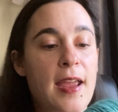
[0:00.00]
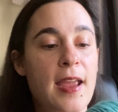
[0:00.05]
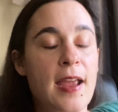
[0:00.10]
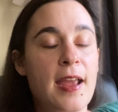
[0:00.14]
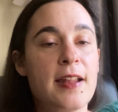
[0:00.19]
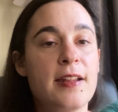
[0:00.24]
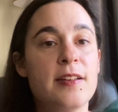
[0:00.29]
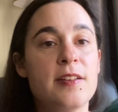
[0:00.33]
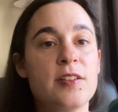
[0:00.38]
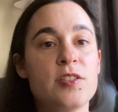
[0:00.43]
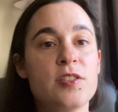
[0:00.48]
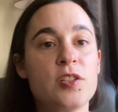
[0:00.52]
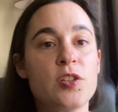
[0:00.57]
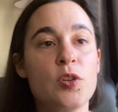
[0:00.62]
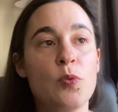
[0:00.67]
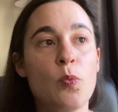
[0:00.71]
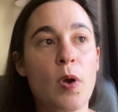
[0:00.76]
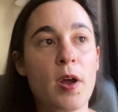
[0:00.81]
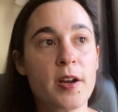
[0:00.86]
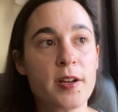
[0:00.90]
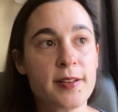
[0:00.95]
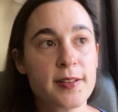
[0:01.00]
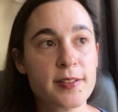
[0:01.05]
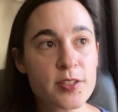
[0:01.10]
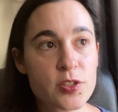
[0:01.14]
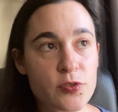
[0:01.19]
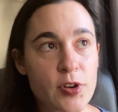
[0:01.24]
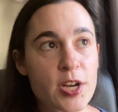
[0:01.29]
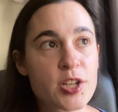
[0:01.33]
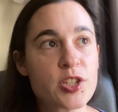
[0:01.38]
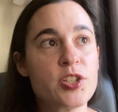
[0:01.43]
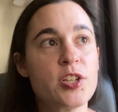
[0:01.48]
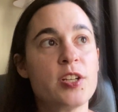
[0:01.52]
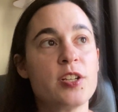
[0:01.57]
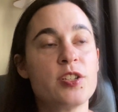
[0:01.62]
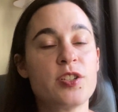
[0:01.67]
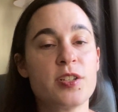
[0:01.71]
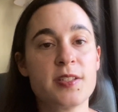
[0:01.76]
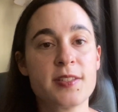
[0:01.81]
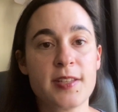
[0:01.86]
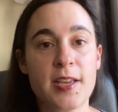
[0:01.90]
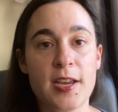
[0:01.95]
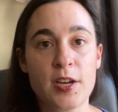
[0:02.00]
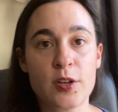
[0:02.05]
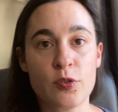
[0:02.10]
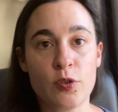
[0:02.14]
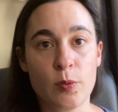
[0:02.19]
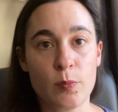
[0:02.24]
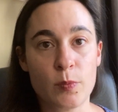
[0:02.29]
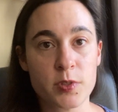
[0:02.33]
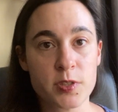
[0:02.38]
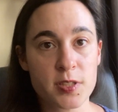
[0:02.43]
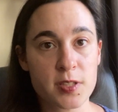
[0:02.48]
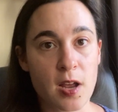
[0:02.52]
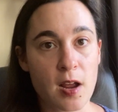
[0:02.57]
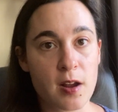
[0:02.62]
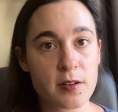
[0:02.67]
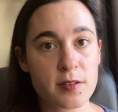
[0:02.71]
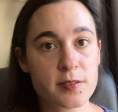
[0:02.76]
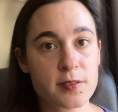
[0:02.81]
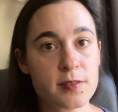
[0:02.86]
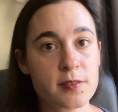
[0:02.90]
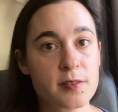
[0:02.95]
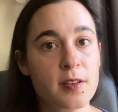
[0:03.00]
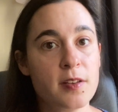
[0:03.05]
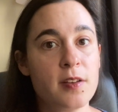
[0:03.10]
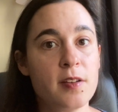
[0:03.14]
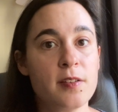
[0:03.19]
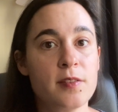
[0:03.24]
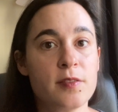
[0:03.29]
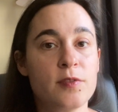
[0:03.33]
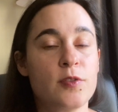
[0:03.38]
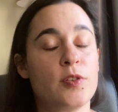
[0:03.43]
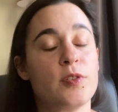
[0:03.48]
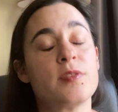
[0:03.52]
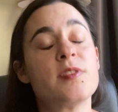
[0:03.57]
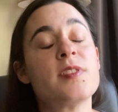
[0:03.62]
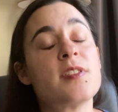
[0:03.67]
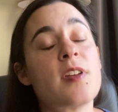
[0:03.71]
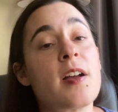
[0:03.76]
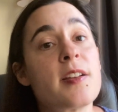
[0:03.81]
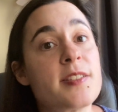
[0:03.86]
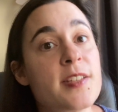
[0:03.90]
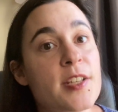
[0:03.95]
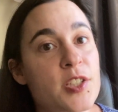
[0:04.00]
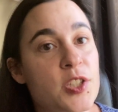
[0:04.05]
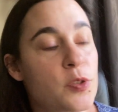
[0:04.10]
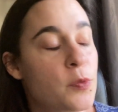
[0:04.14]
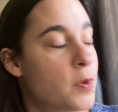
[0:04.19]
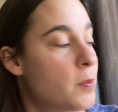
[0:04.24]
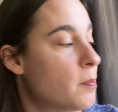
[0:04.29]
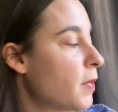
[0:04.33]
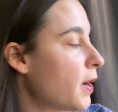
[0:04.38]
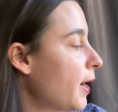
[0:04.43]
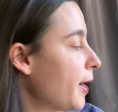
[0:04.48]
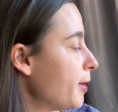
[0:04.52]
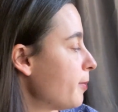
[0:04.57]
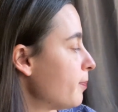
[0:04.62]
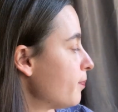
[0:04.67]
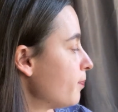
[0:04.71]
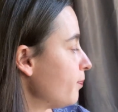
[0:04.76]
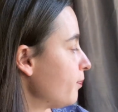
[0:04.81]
And you want it stretchy, just like normal socks or socks that you would buy.